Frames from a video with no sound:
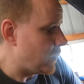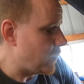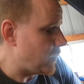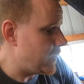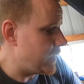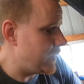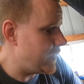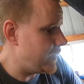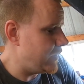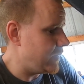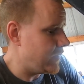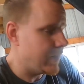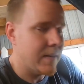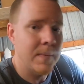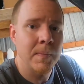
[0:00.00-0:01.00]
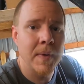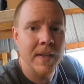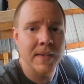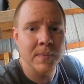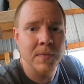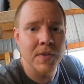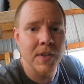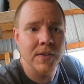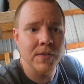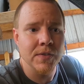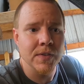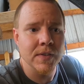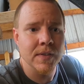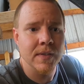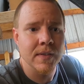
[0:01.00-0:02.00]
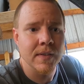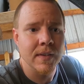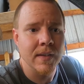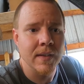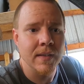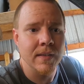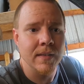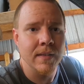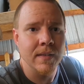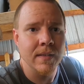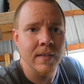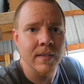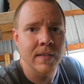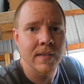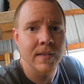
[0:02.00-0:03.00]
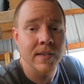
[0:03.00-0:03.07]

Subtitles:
we made some changes and